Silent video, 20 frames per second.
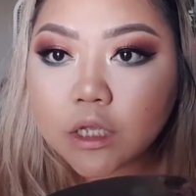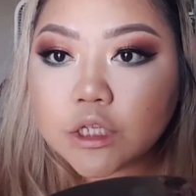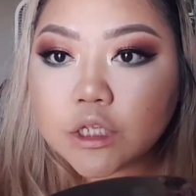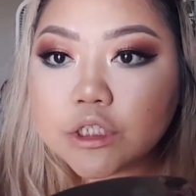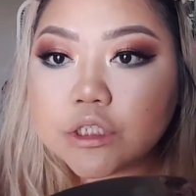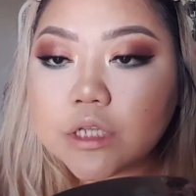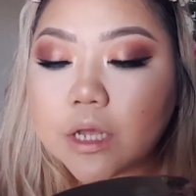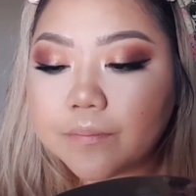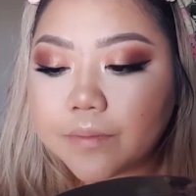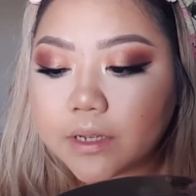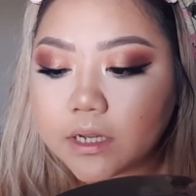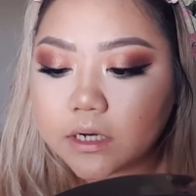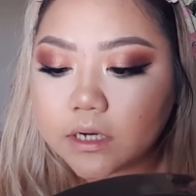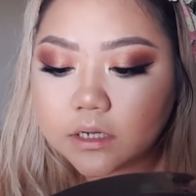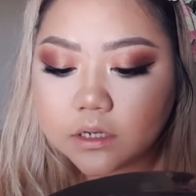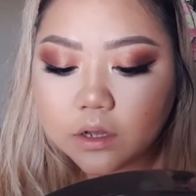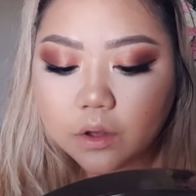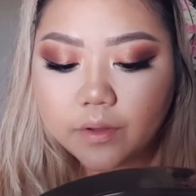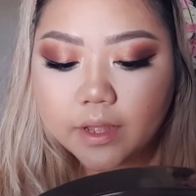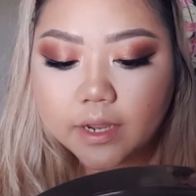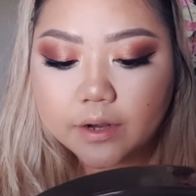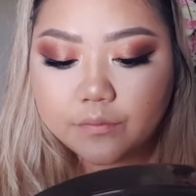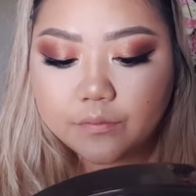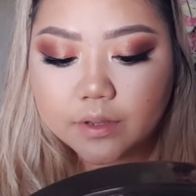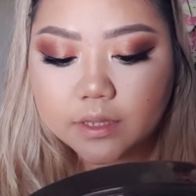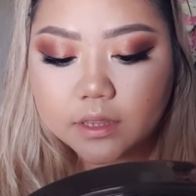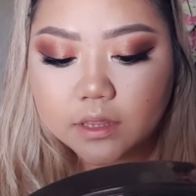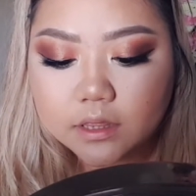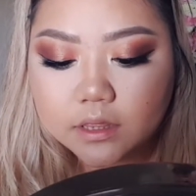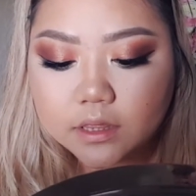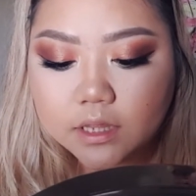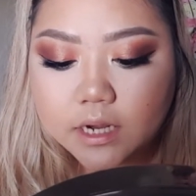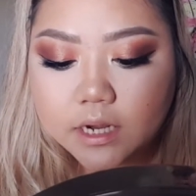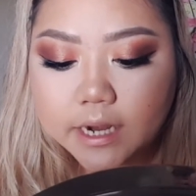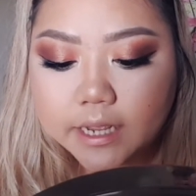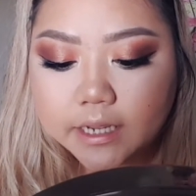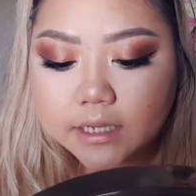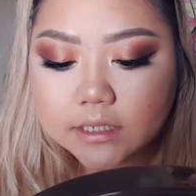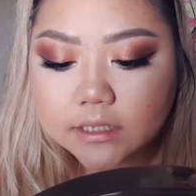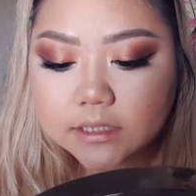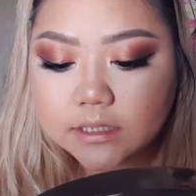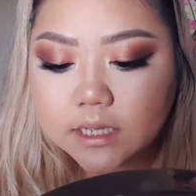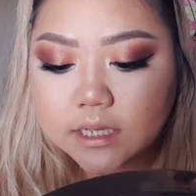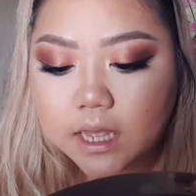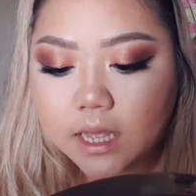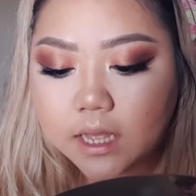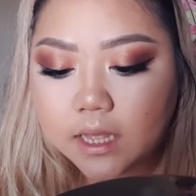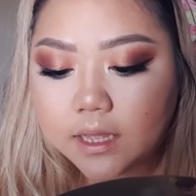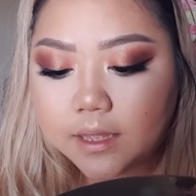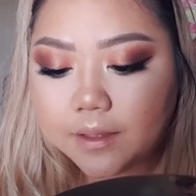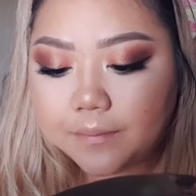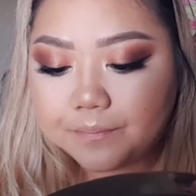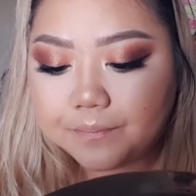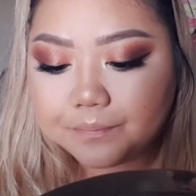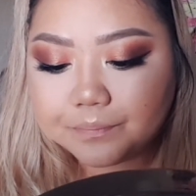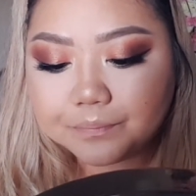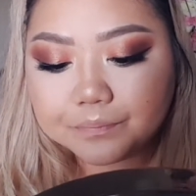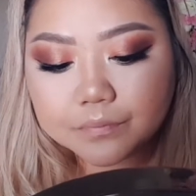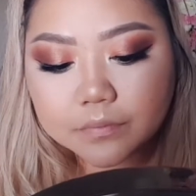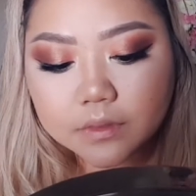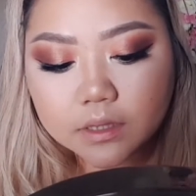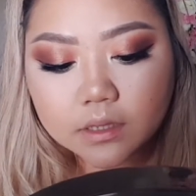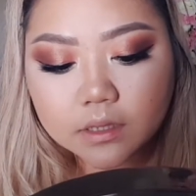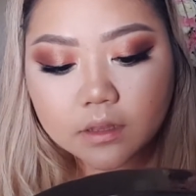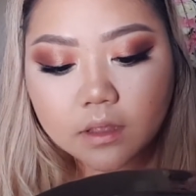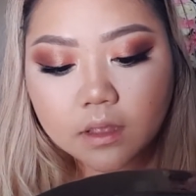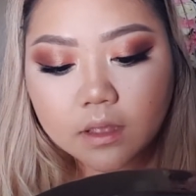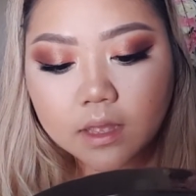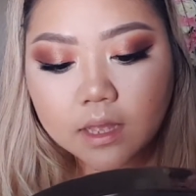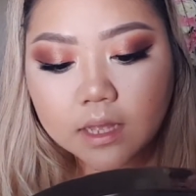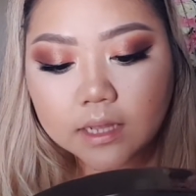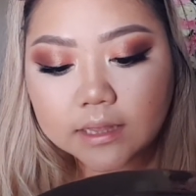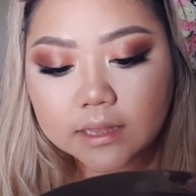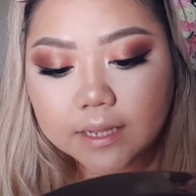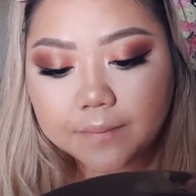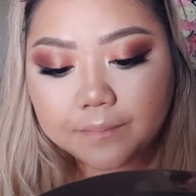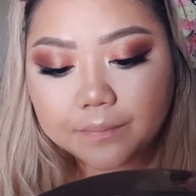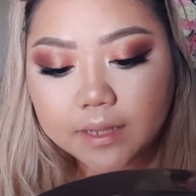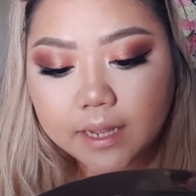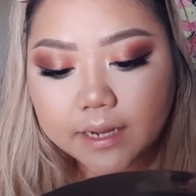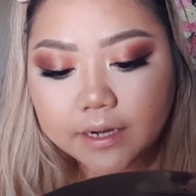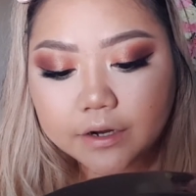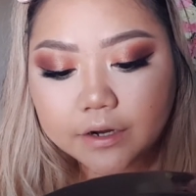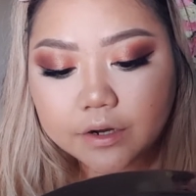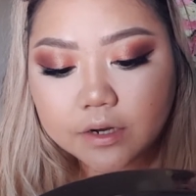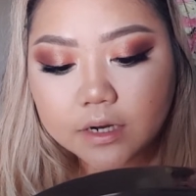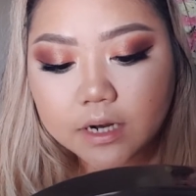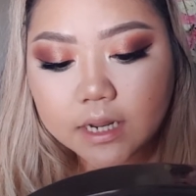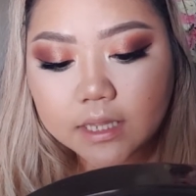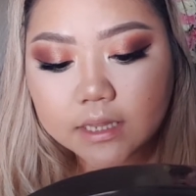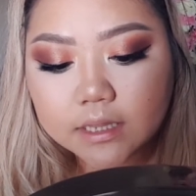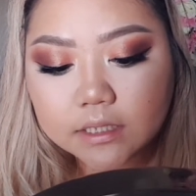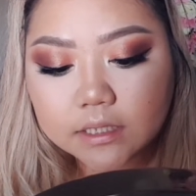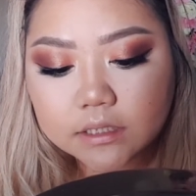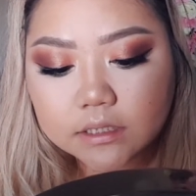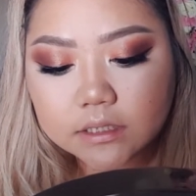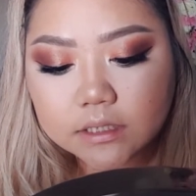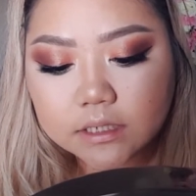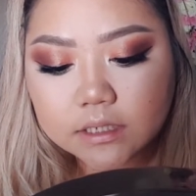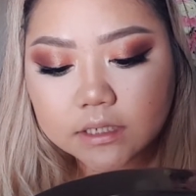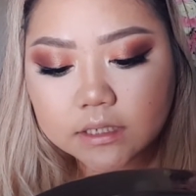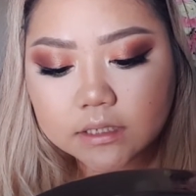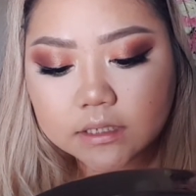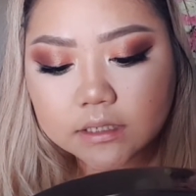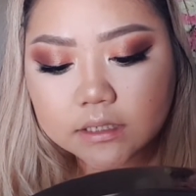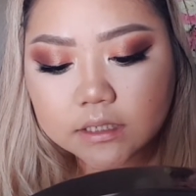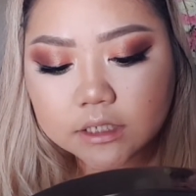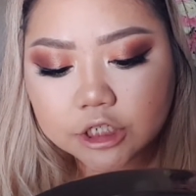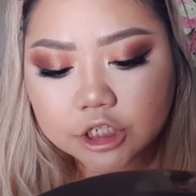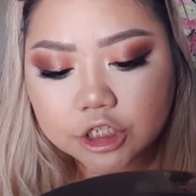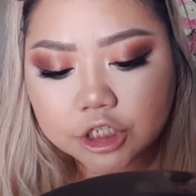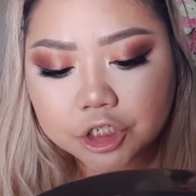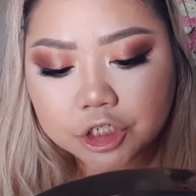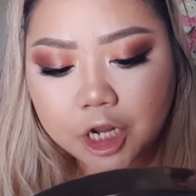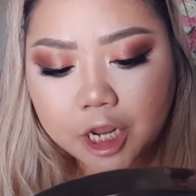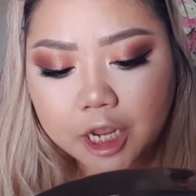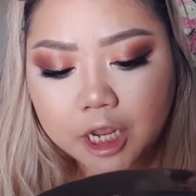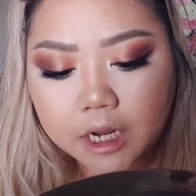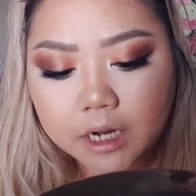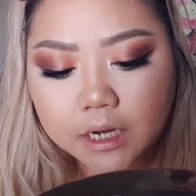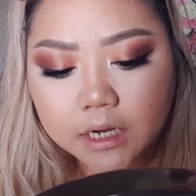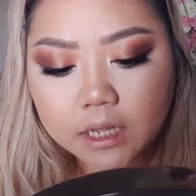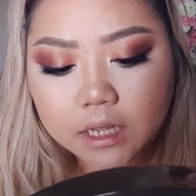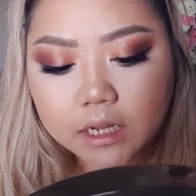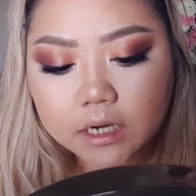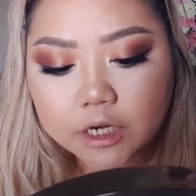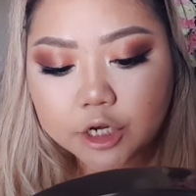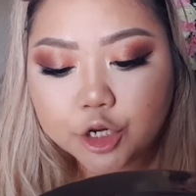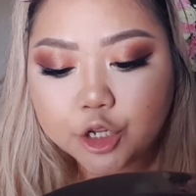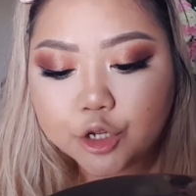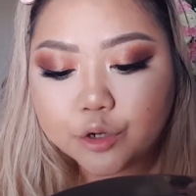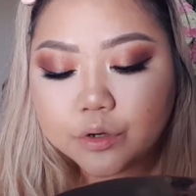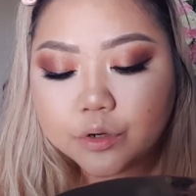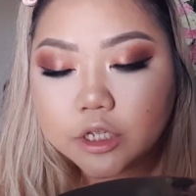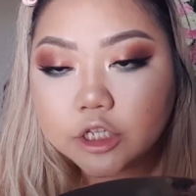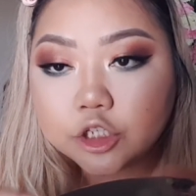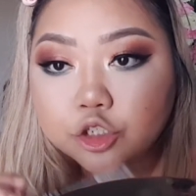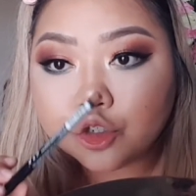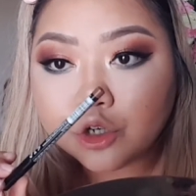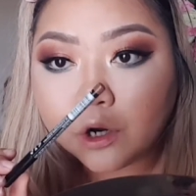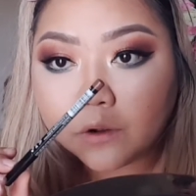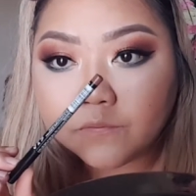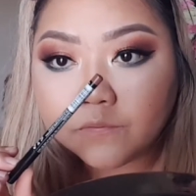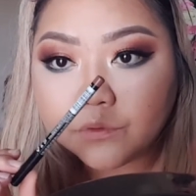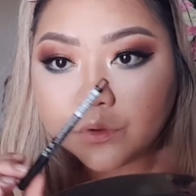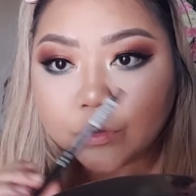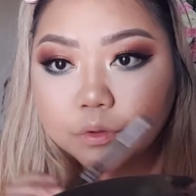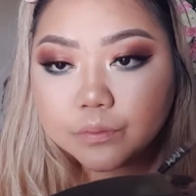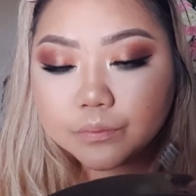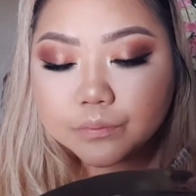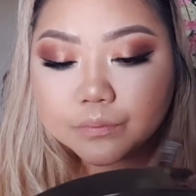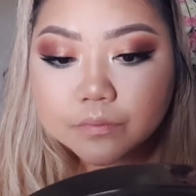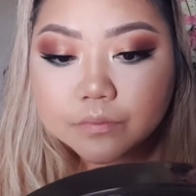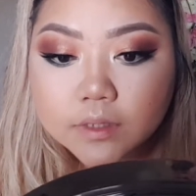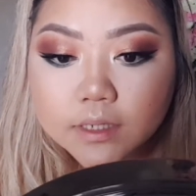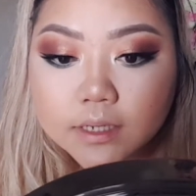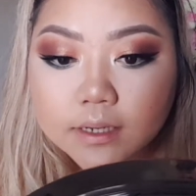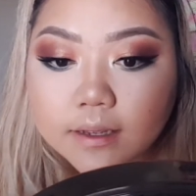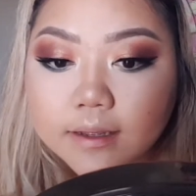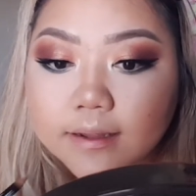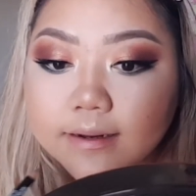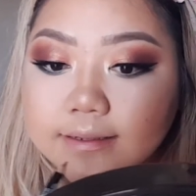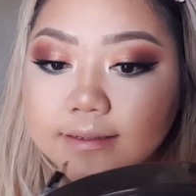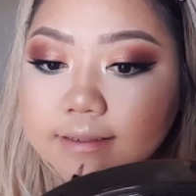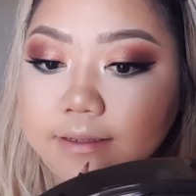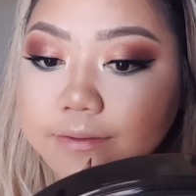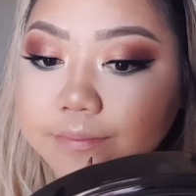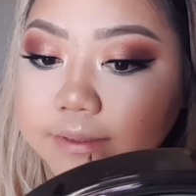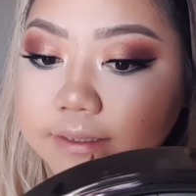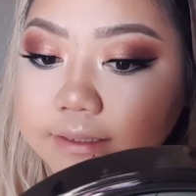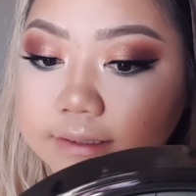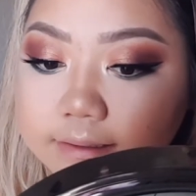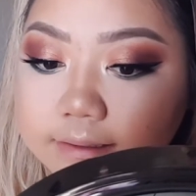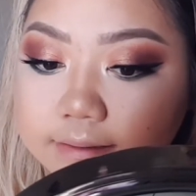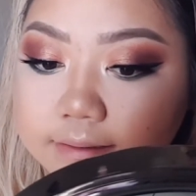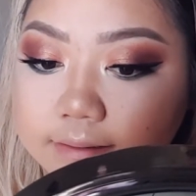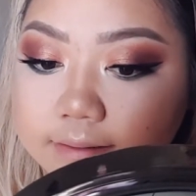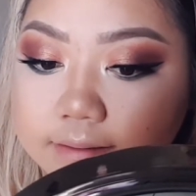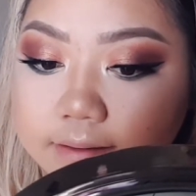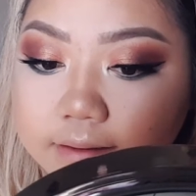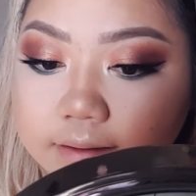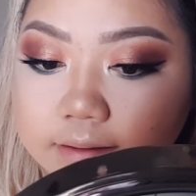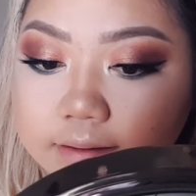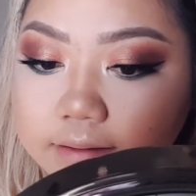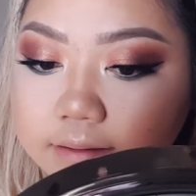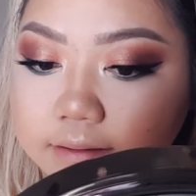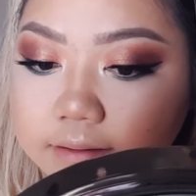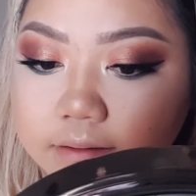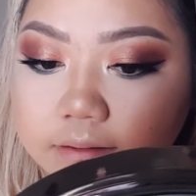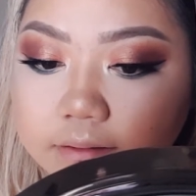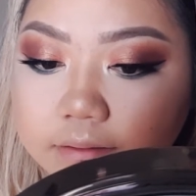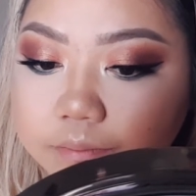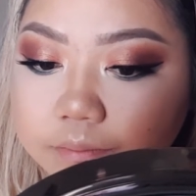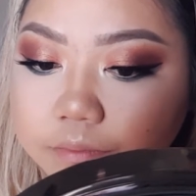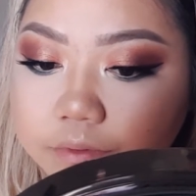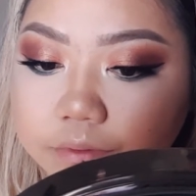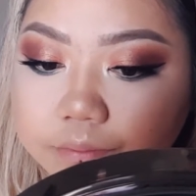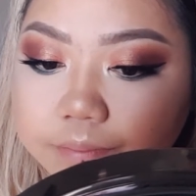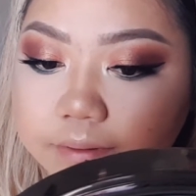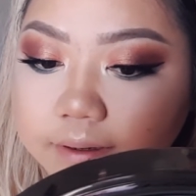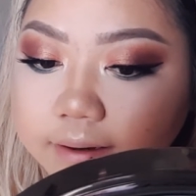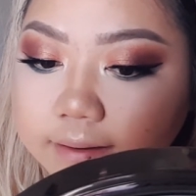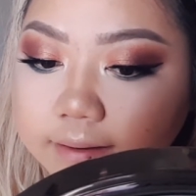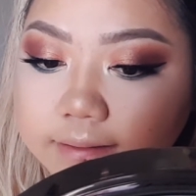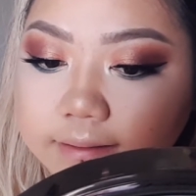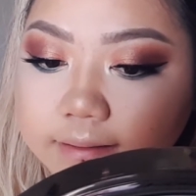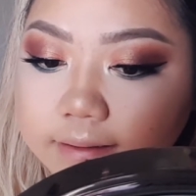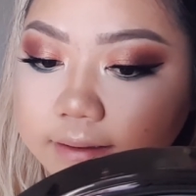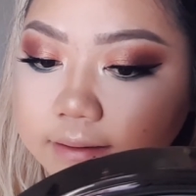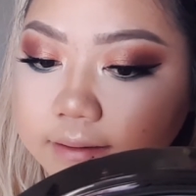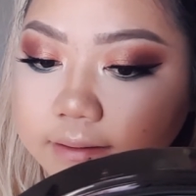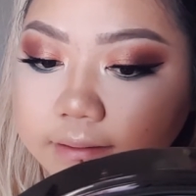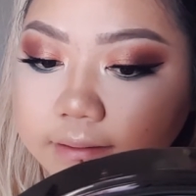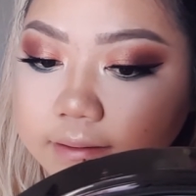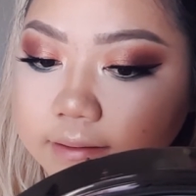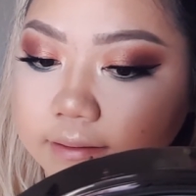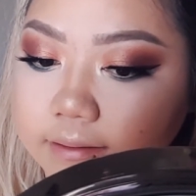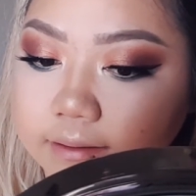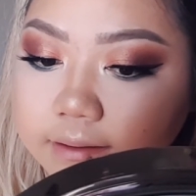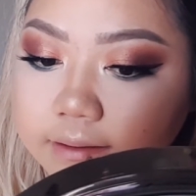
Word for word: So I'm going to go in with the NYX um, lip liner. And this is the shade Nude Truffle. It is a little bit darker than, or more brown than